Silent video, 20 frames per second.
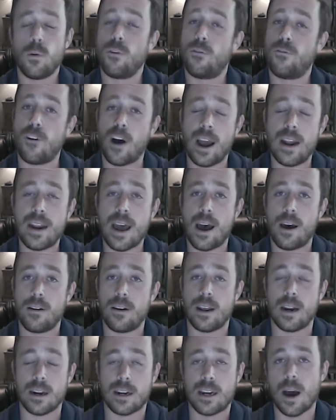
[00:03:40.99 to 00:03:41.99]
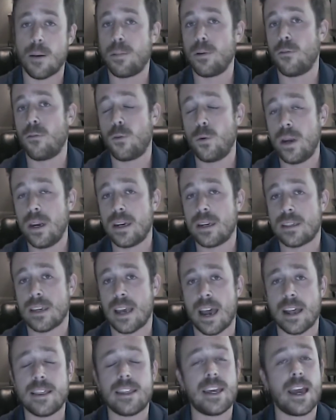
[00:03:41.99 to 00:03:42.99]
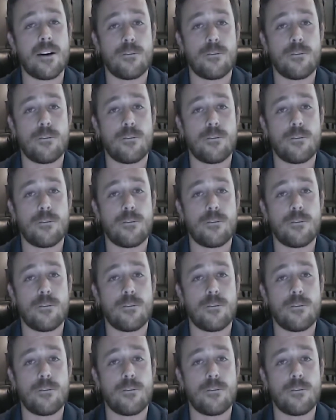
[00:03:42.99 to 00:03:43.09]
We'll find out in a couple of weeks at the